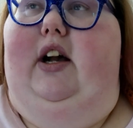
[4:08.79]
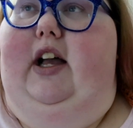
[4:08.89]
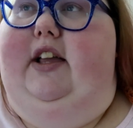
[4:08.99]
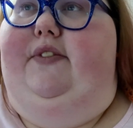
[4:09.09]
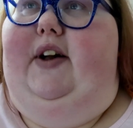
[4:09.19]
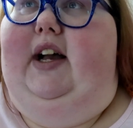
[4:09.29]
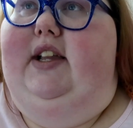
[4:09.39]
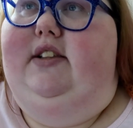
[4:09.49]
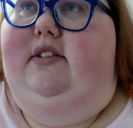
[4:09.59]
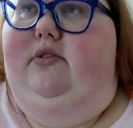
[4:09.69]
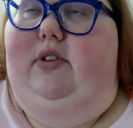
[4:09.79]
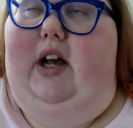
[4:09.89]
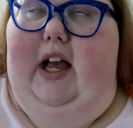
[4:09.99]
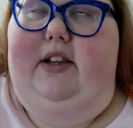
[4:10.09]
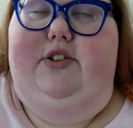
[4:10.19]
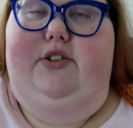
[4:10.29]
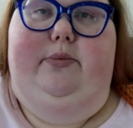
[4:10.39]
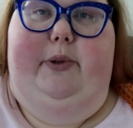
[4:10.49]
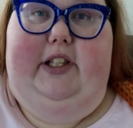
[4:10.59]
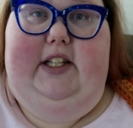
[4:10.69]
If I
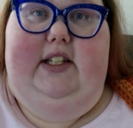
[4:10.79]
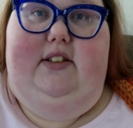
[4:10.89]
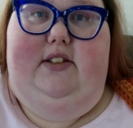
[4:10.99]
do plan